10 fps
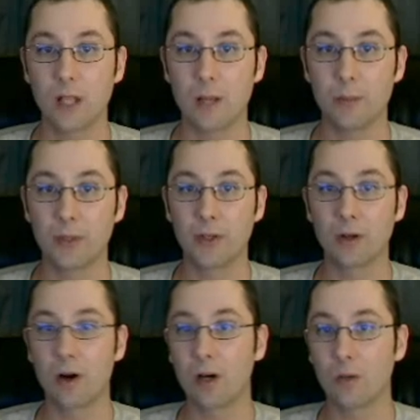but there
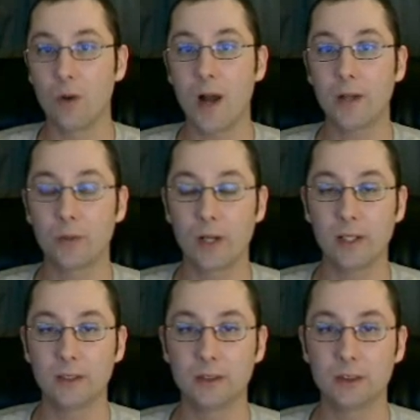are a wide
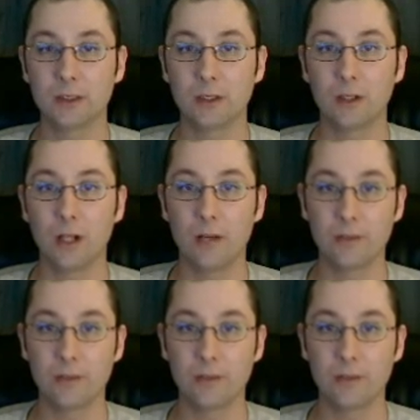range of